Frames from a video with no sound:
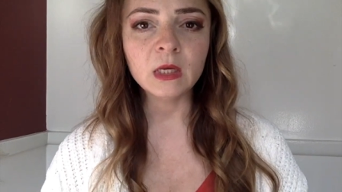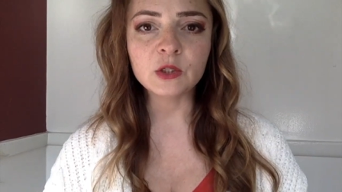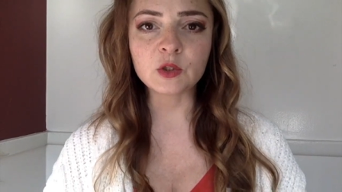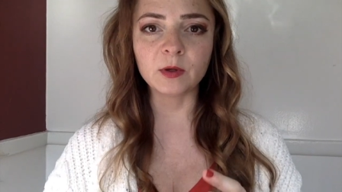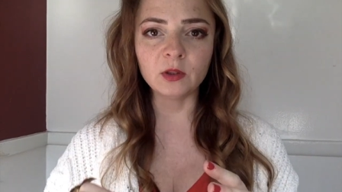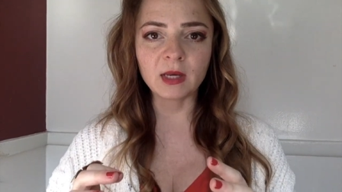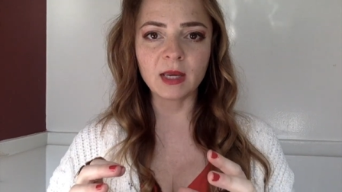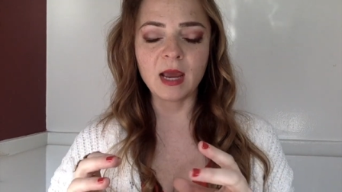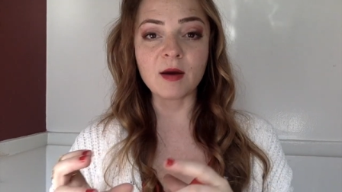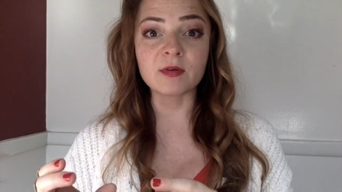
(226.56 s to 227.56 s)
So I'm going to look
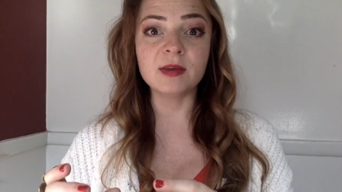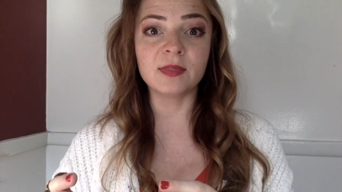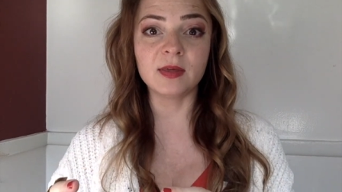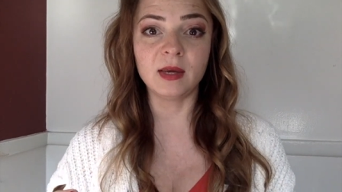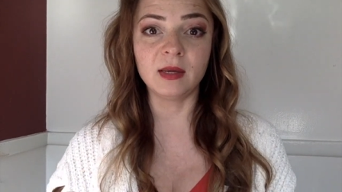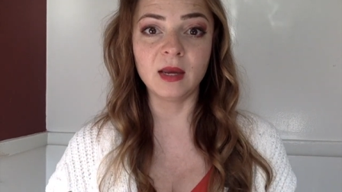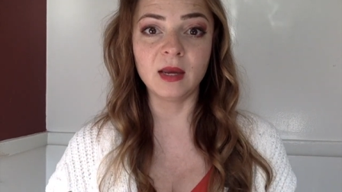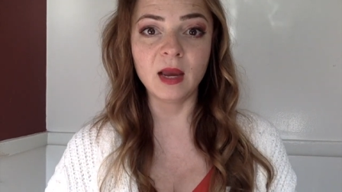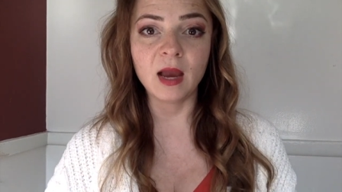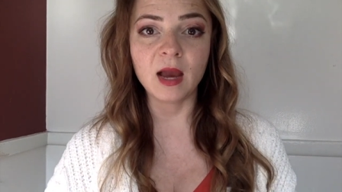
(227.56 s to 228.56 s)
at
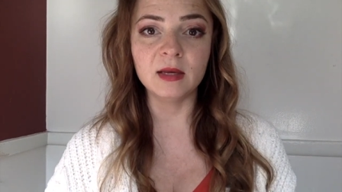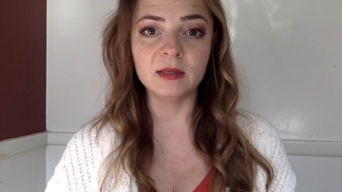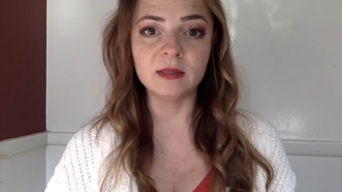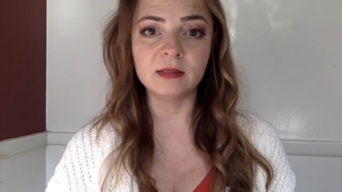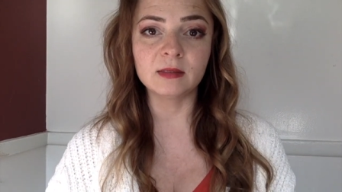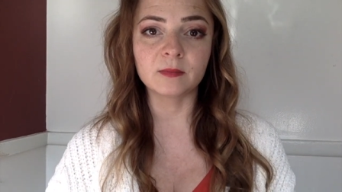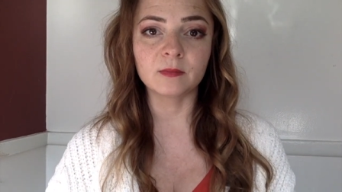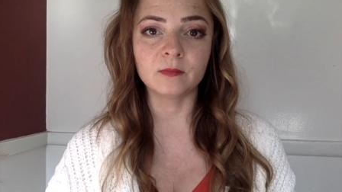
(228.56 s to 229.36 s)
everything as